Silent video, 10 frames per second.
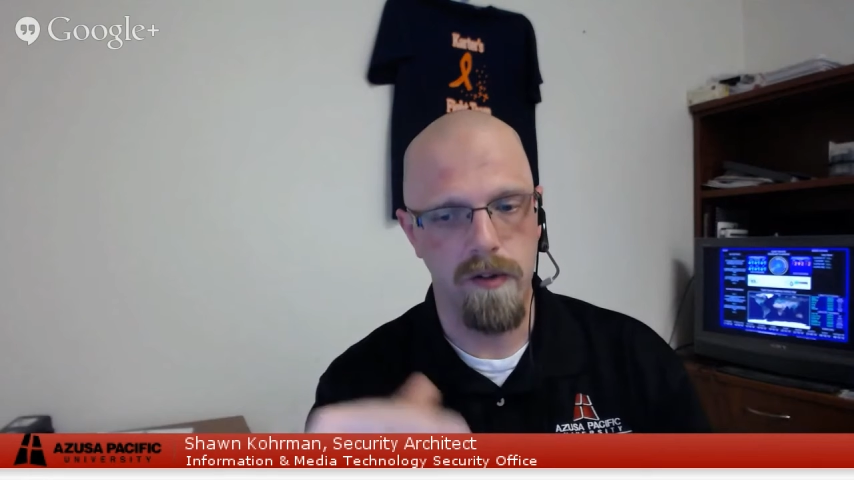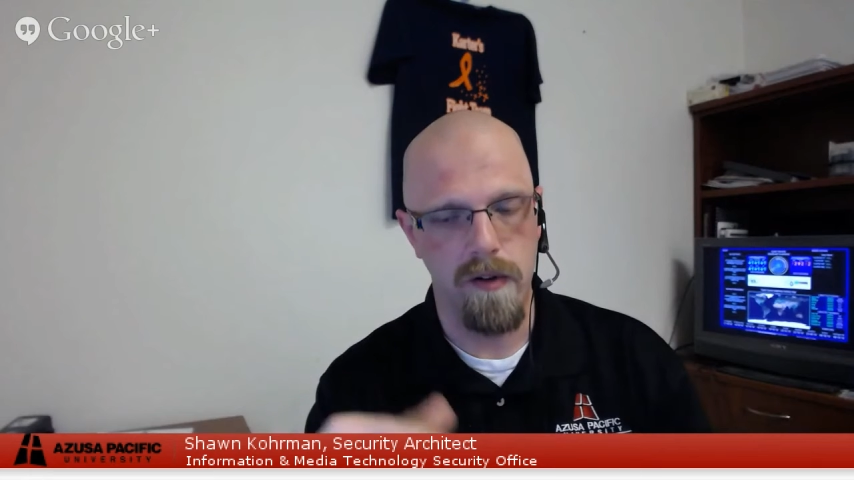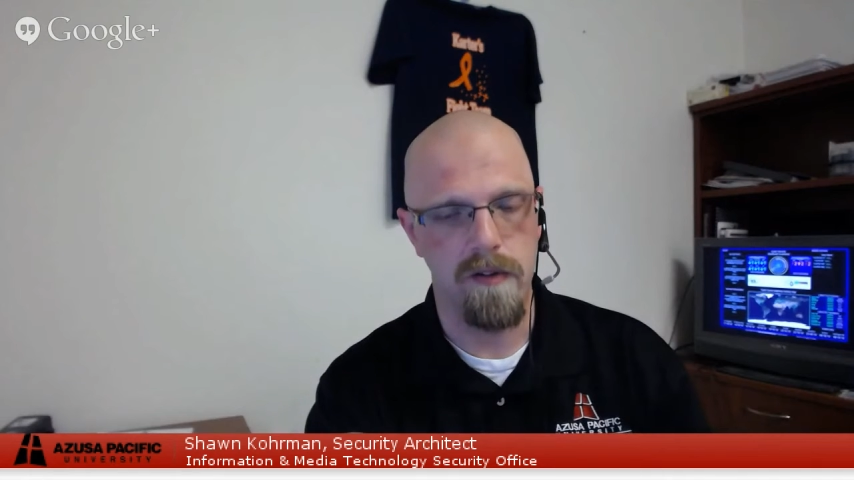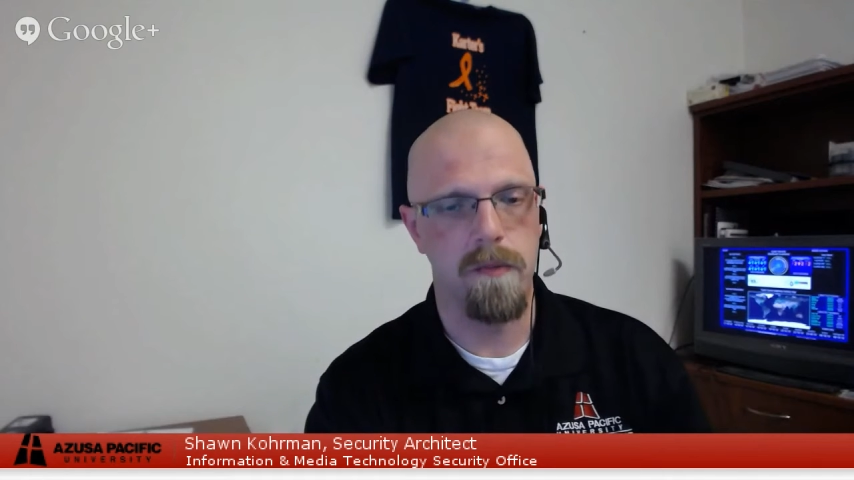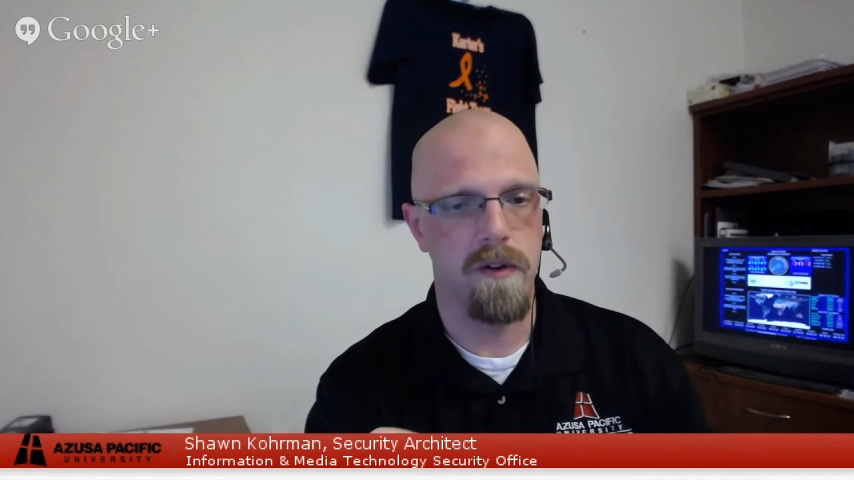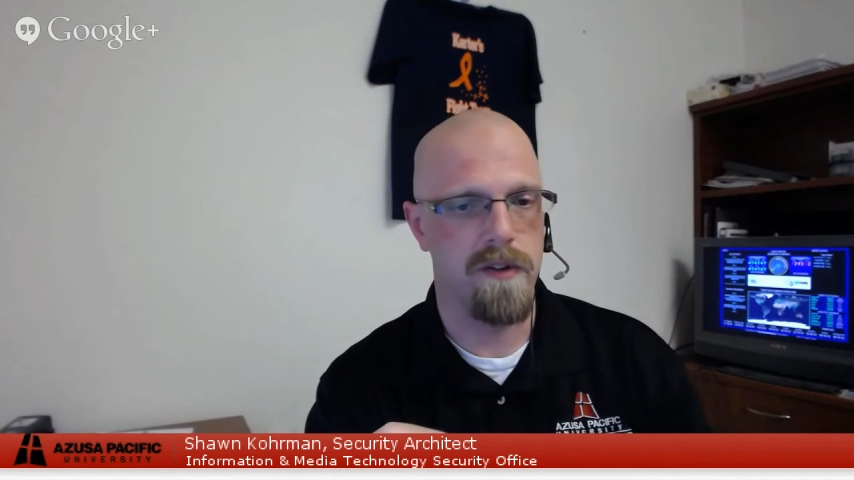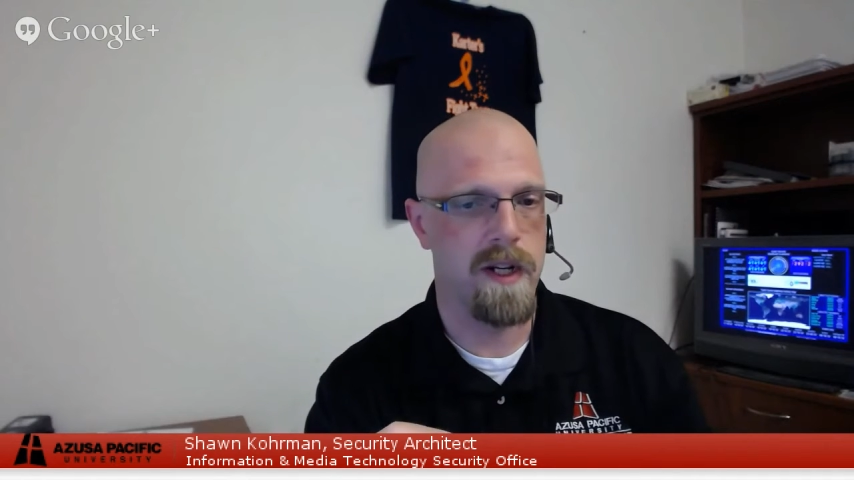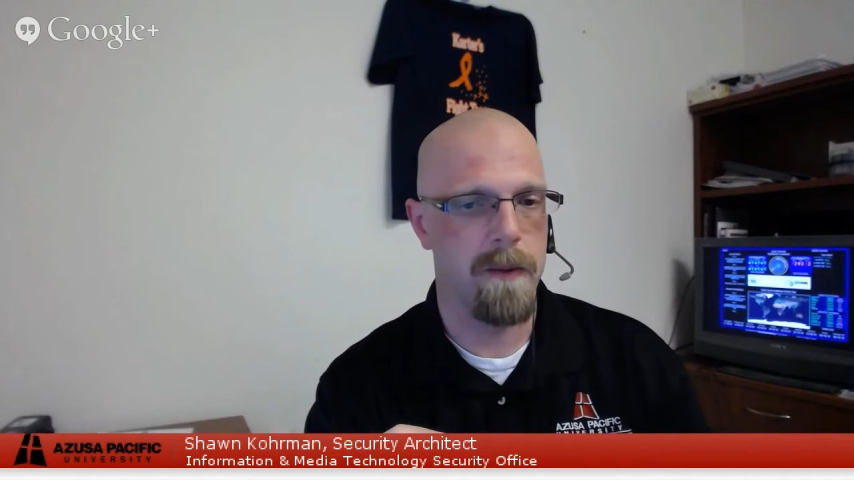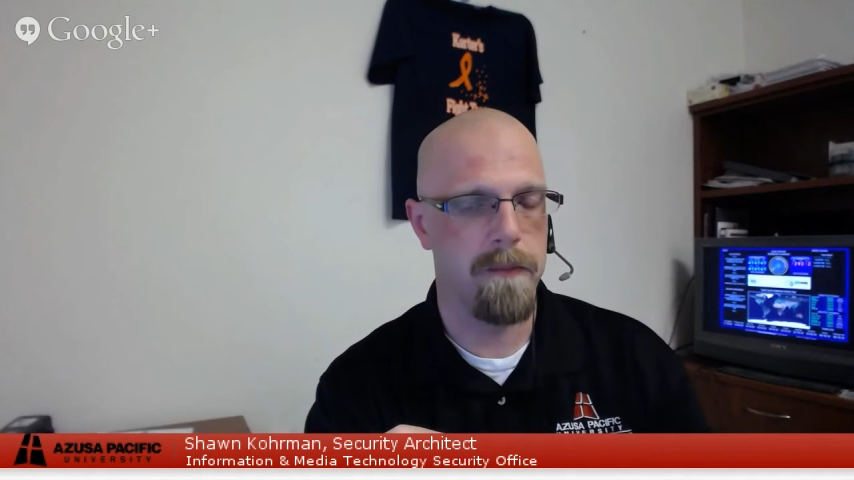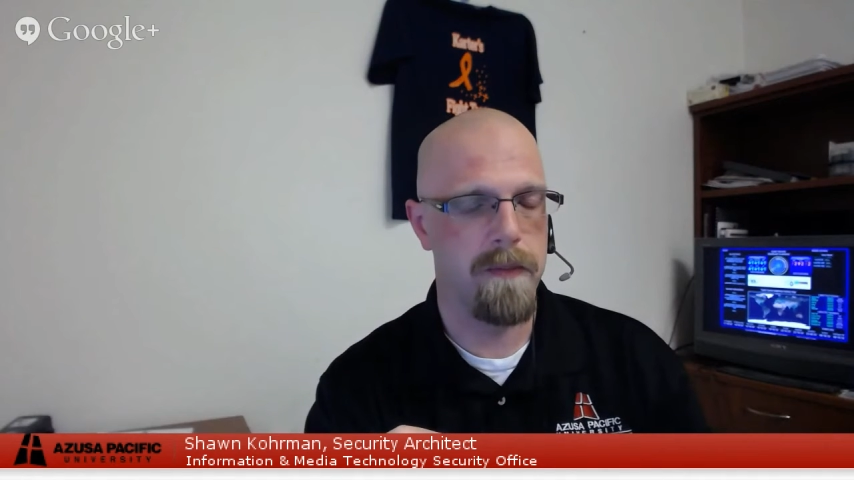systems are set
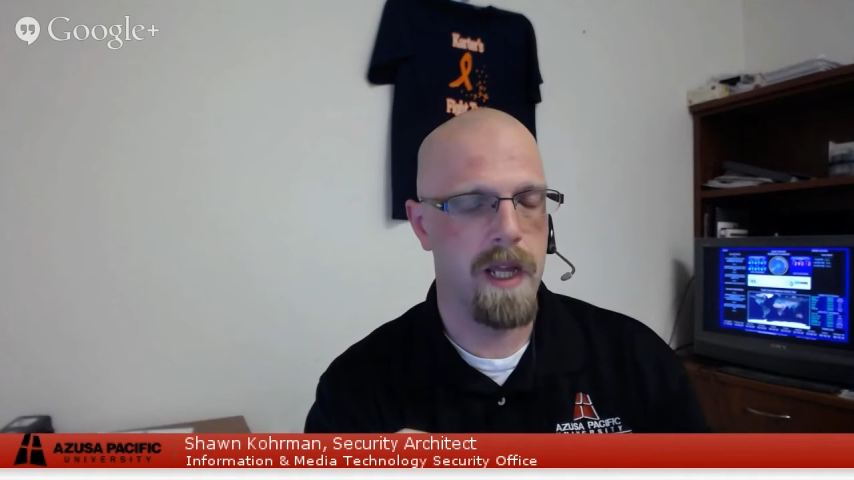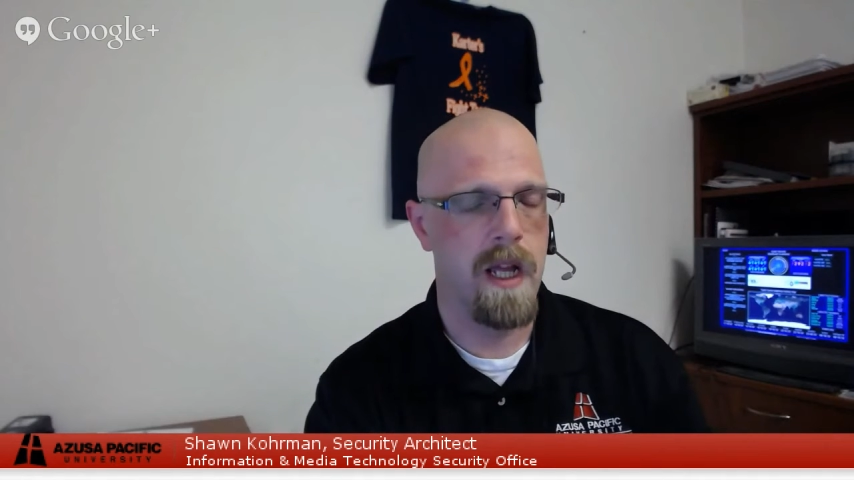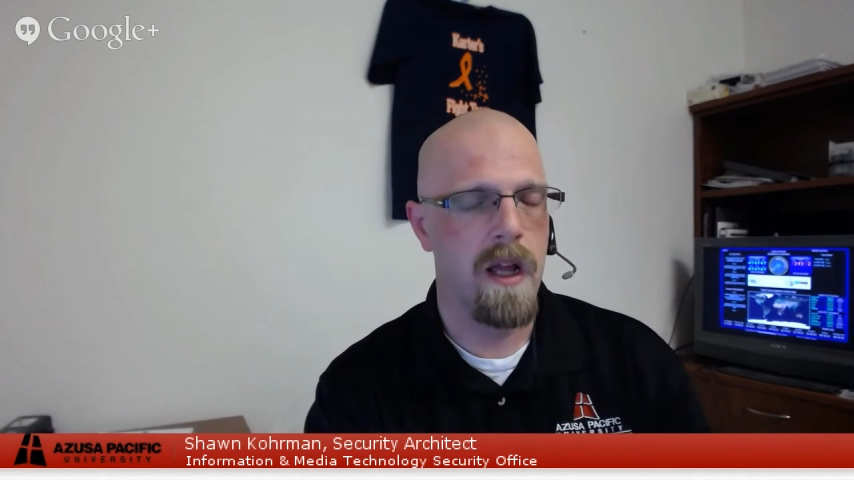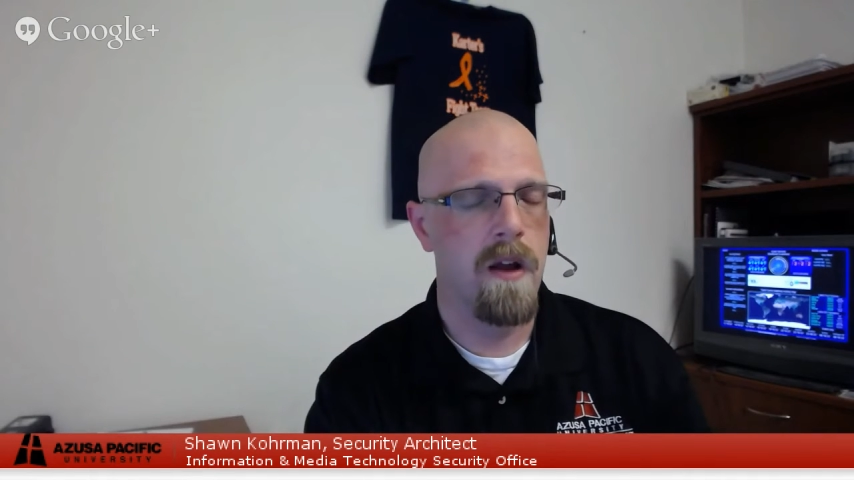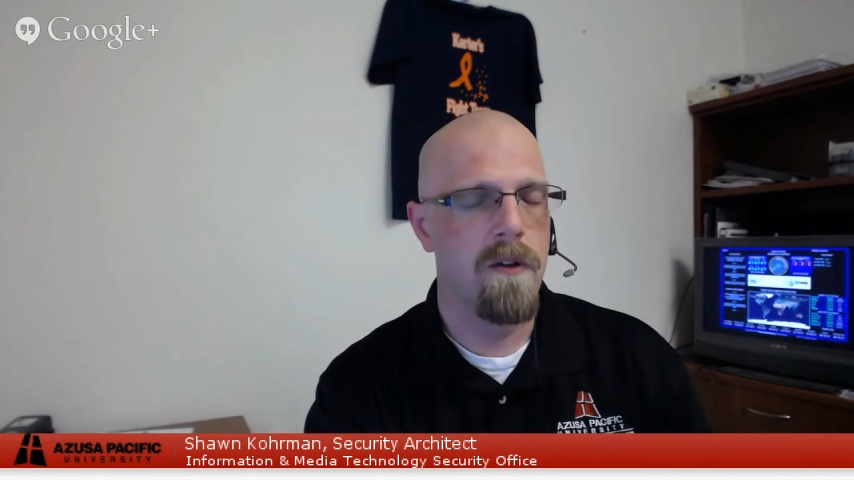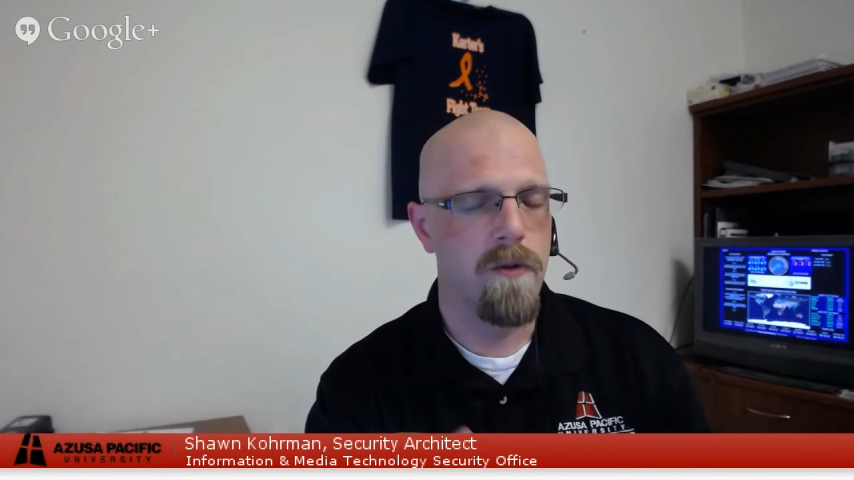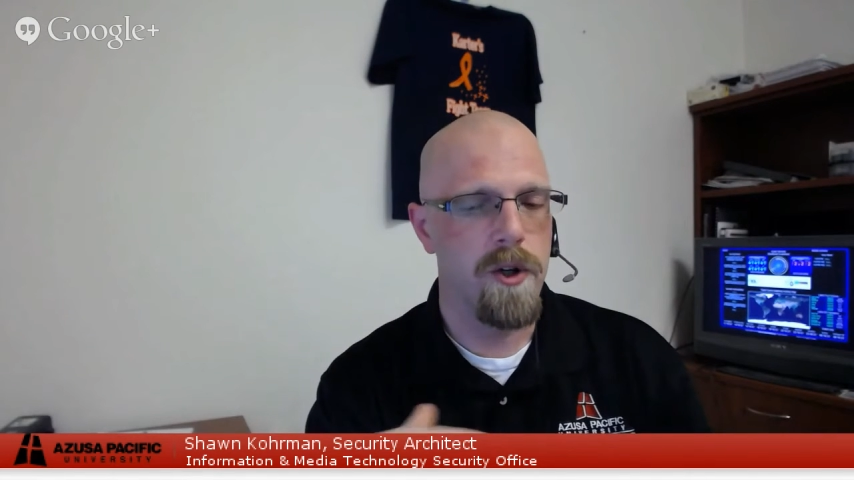up. For